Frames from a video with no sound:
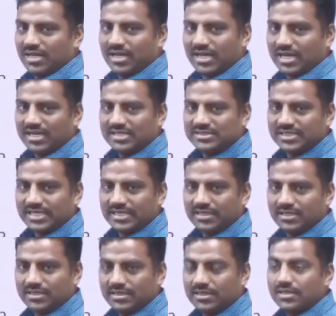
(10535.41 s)
Understand?
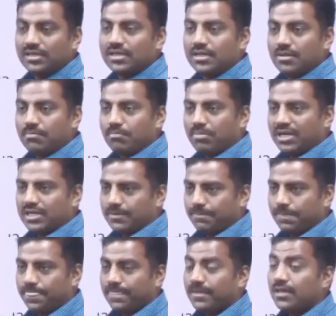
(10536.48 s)
But
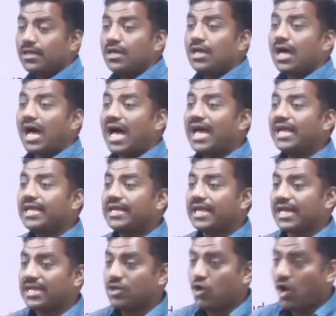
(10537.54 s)
I
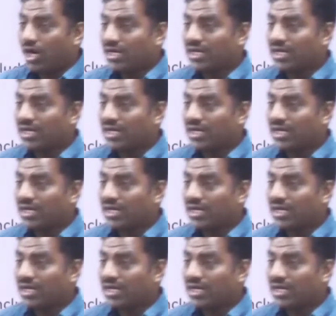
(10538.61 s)
cannot